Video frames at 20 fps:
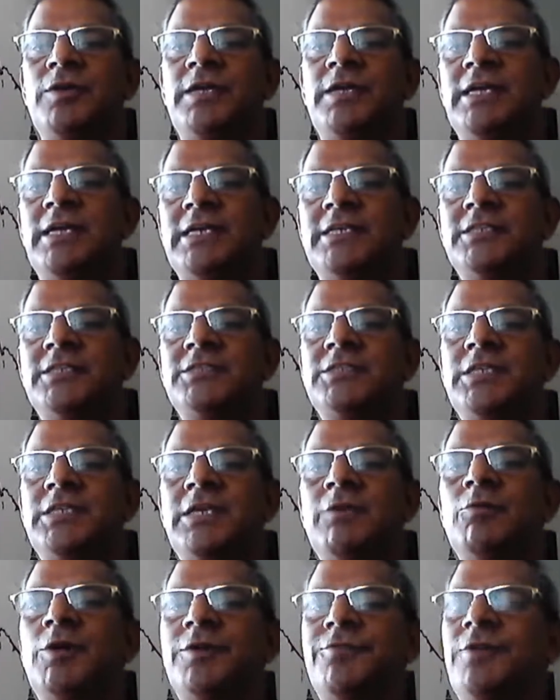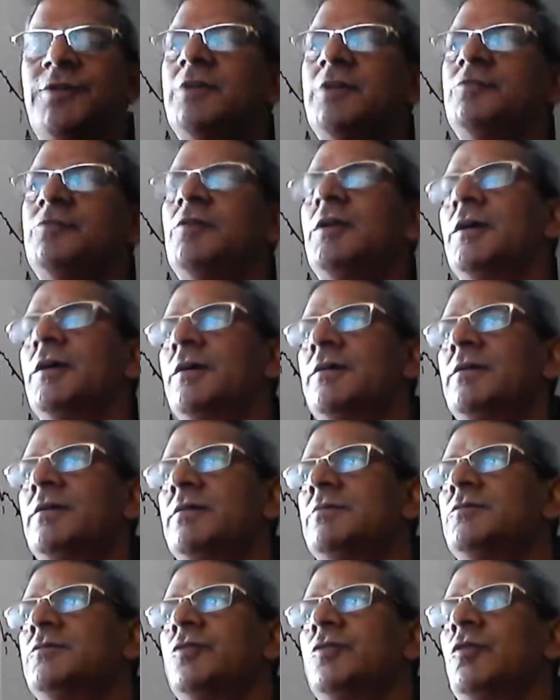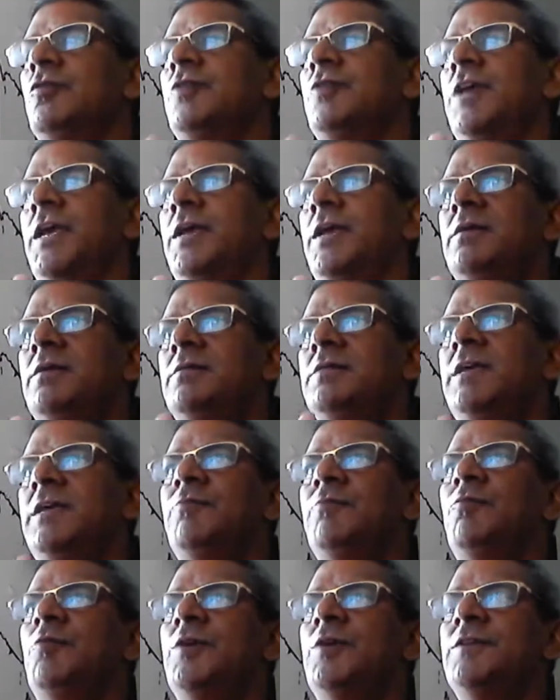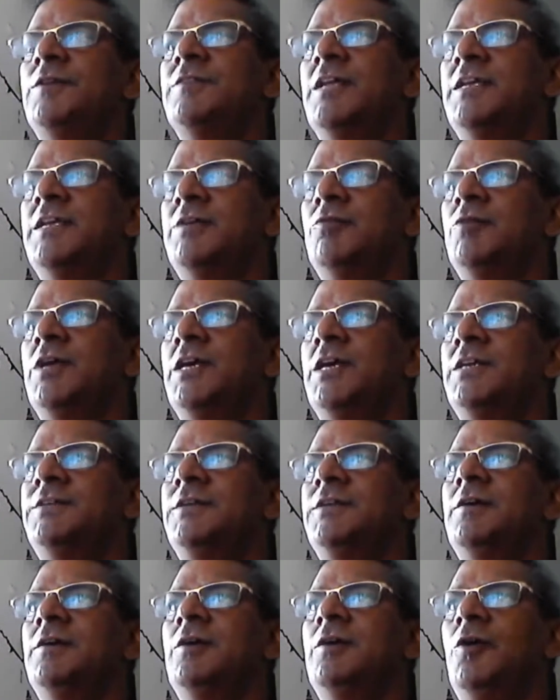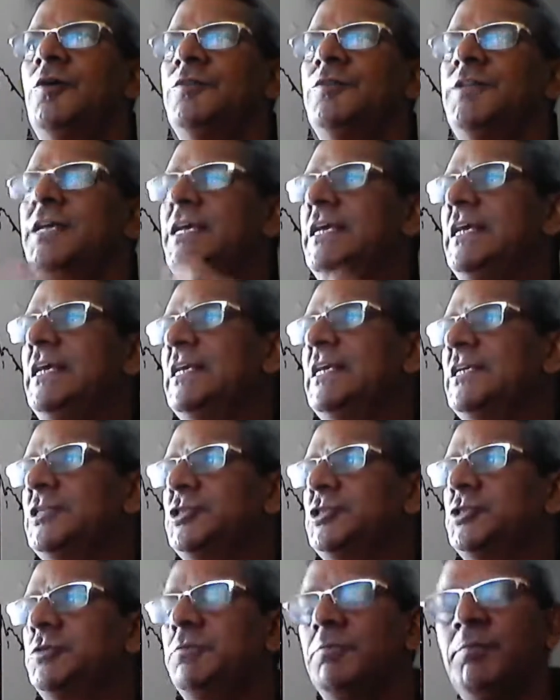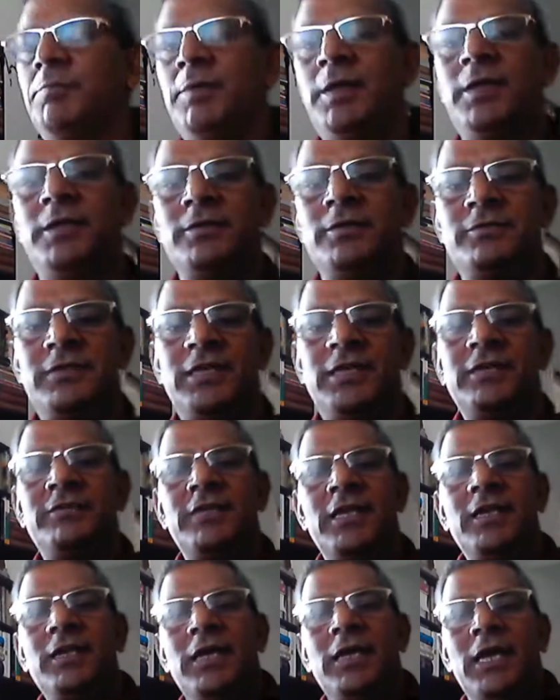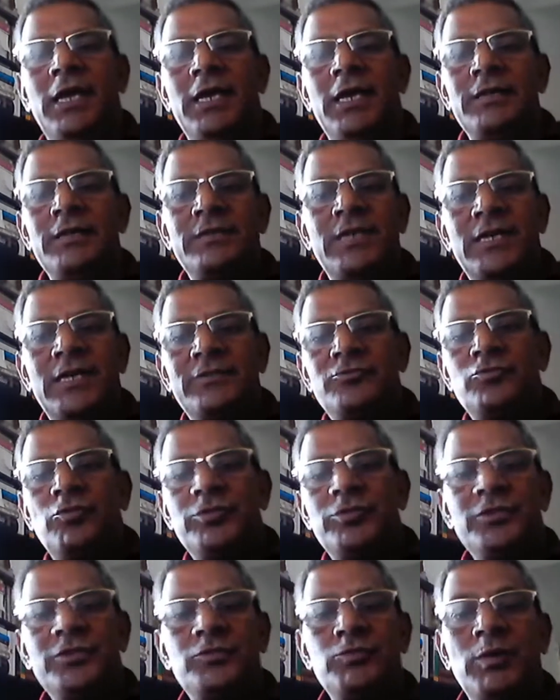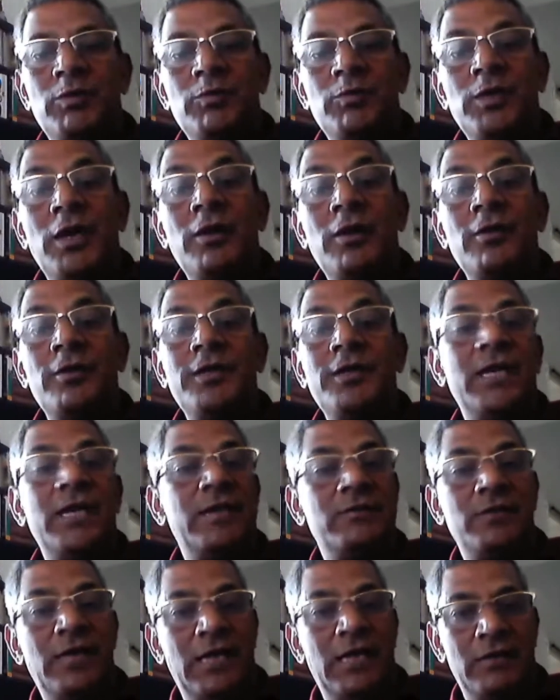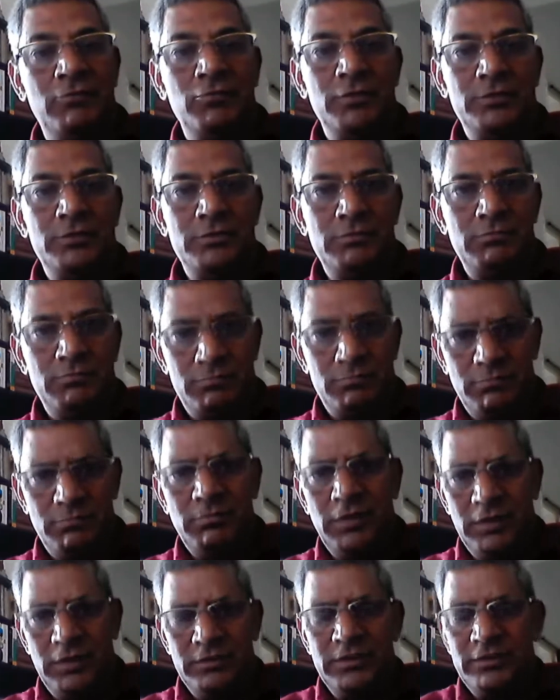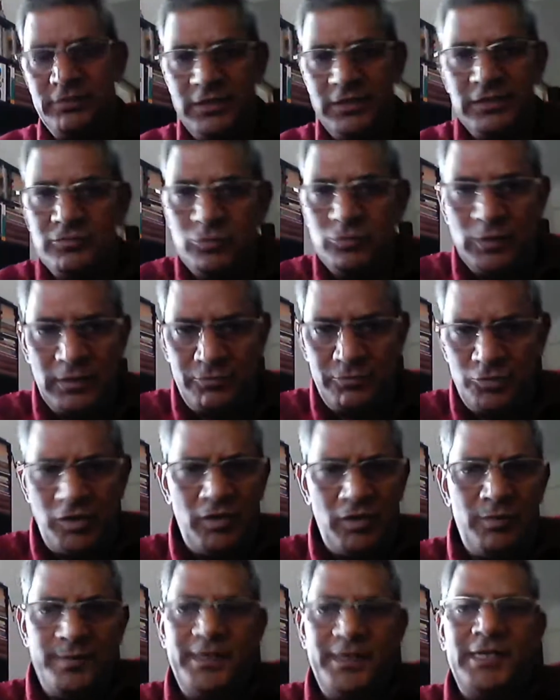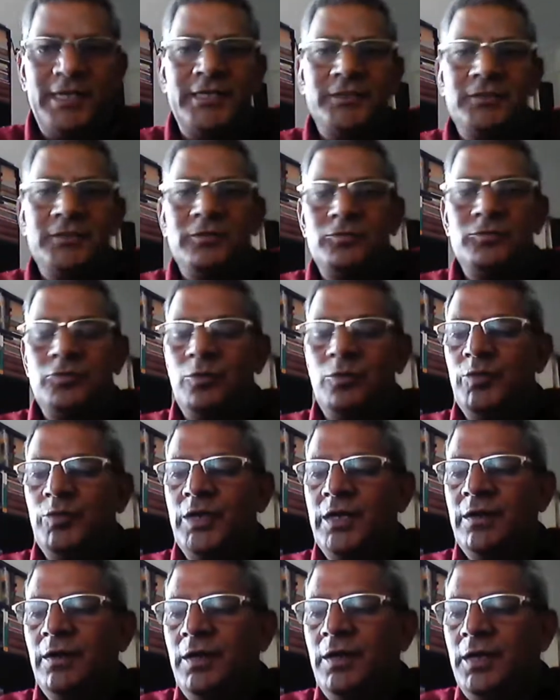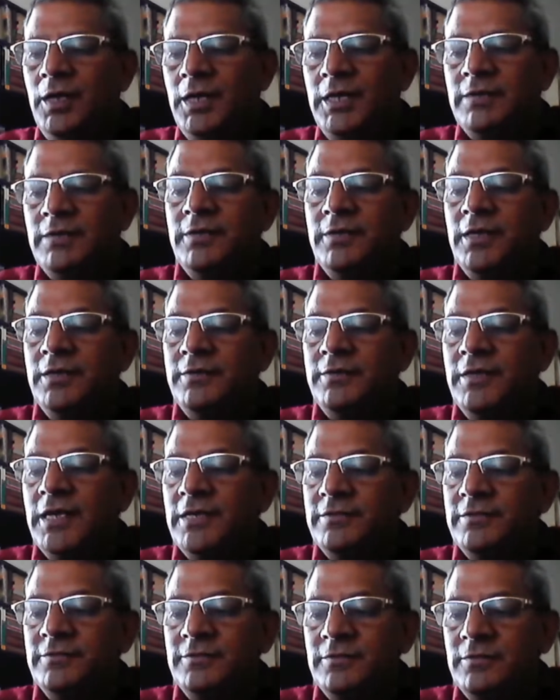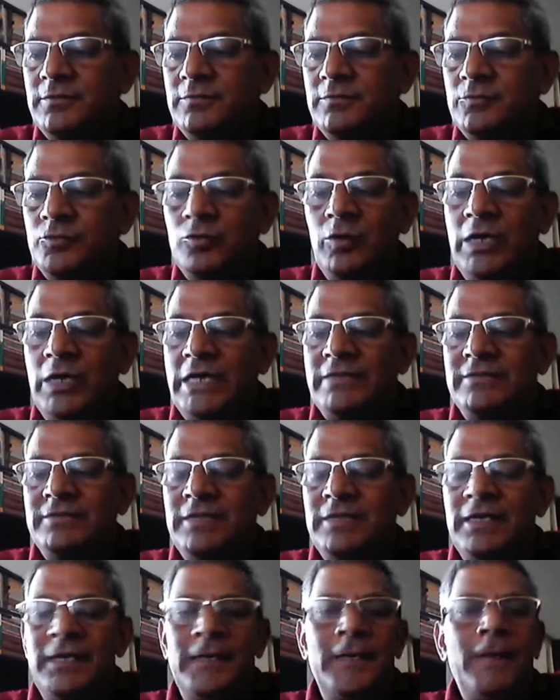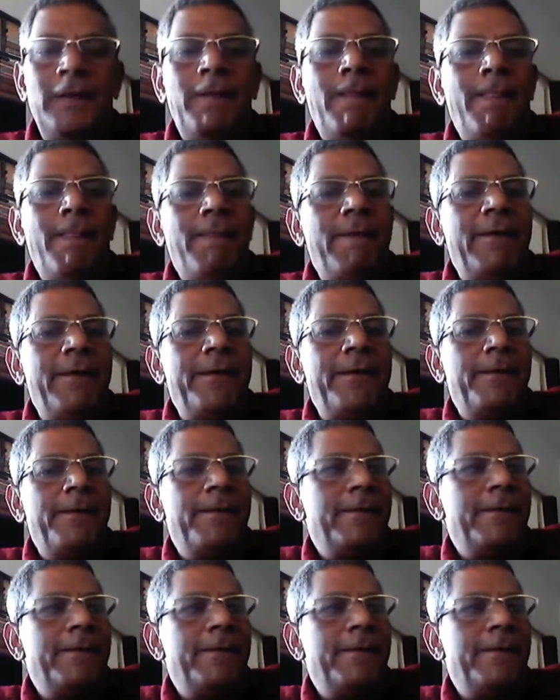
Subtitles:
English, you are trying to learn. So, okay, the influence that you get on the English. Second thing, it gets noticed when we are learning another language. In this case, we are talking of English. So when it gets, so let's say in